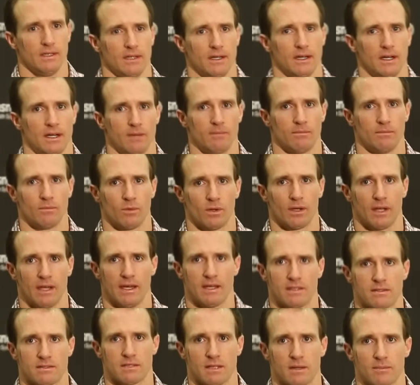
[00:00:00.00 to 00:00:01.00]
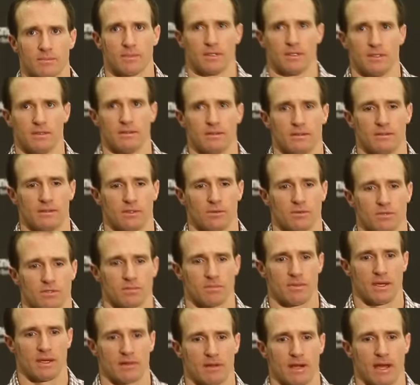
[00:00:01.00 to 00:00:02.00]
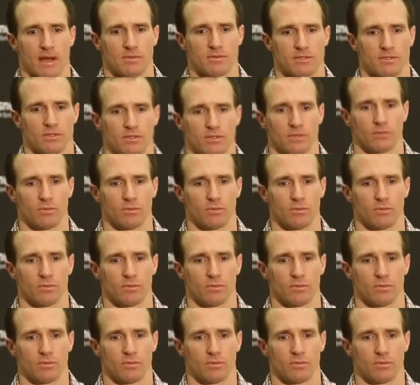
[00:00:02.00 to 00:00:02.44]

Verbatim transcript: um, when I had something that was a better option